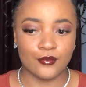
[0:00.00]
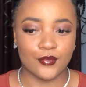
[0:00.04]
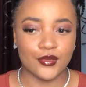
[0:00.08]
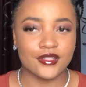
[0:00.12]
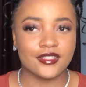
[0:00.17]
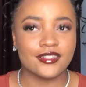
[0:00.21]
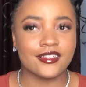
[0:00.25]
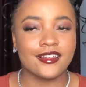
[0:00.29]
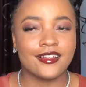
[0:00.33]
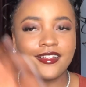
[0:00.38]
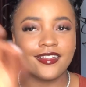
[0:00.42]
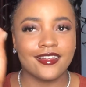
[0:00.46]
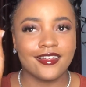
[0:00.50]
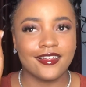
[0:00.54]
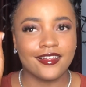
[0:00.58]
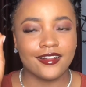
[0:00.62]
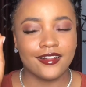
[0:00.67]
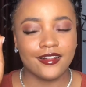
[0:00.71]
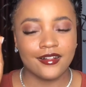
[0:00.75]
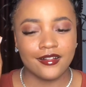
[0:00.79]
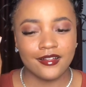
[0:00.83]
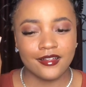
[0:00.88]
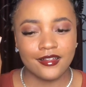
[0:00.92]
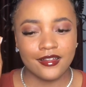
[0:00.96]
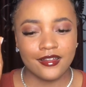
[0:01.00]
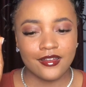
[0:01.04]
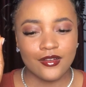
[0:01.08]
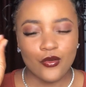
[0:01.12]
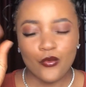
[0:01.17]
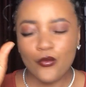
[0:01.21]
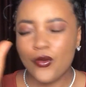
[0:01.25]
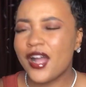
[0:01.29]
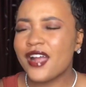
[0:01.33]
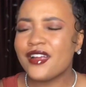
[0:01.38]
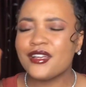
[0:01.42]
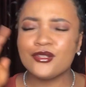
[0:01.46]
But
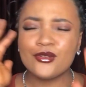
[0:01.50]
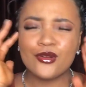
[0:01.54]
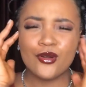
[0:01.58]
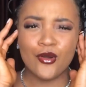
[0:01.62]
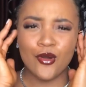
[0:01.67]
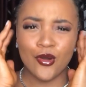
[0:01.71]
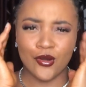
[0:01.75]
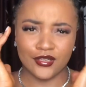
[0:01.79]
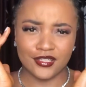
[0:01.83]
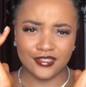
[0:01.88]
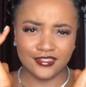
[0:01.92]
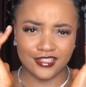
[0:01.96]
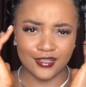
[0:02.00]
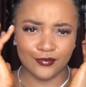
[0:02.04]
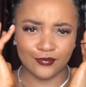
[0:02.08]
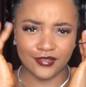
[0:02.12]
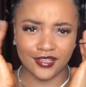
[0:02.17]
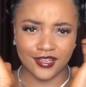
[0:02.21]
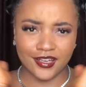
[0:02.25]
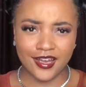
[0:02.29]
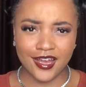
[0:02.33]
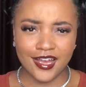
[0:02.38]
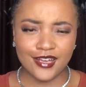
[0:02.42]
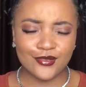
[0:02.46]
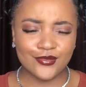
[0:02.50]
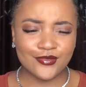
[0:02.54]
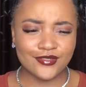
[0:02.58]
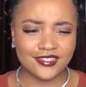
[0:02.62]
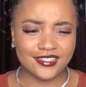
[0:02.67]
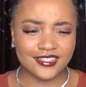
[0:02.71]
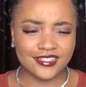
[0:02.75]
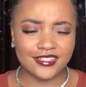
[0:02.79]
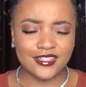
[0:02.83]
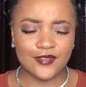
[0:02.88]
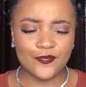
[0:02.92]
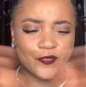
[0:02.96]
why are you not calling them? Like, I don't
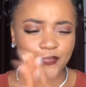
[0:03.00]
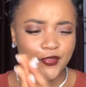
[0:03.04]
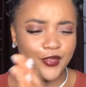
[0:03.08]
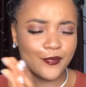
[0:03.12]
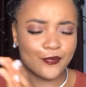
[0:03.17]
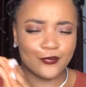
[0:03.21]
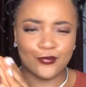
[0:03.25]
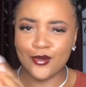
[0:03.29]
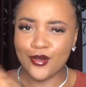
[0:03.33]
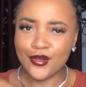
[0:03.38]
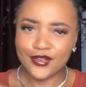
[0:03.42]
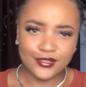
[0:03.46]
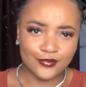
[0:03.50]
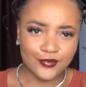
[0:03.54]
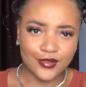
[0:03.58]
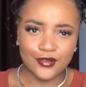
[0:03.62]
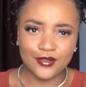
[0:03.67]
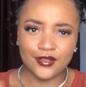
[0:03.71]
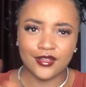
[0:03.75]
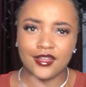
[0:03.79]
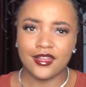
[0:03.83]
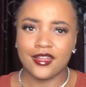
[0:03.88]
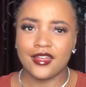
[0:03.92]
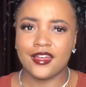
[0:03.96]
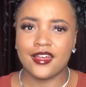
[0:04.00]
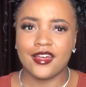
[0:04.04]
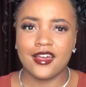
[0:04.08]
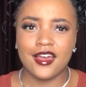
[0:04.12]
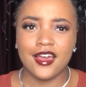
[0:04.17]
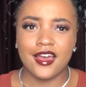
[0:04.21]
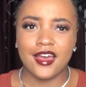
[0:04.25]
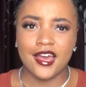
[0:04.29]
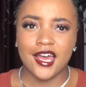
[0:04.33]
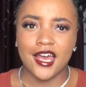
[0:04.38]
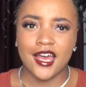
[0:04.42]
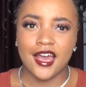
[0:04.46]
see the point. Like,
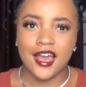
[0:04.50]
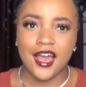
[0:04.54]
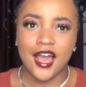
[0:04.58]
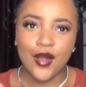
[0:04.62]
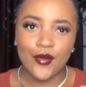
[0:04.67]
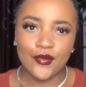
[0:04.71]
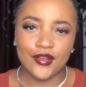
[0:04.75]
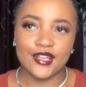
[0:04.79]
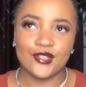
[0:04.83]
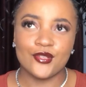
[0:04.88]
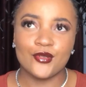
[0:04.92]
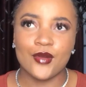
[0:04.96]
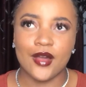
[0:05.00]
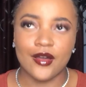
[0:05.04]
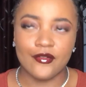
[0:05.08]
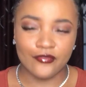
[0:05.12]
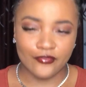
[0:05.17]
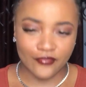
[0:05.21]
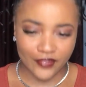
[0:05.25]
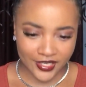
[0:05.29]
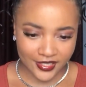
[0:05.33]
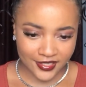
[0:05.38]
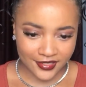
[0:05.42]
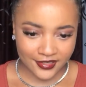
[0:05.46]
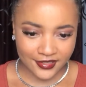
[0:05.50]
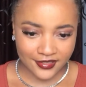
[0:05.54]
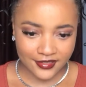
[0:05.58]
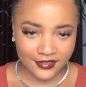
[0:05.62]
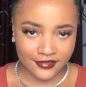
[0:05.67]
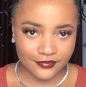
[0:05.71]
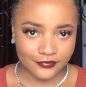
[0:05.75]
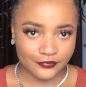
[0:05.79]
how can you have friends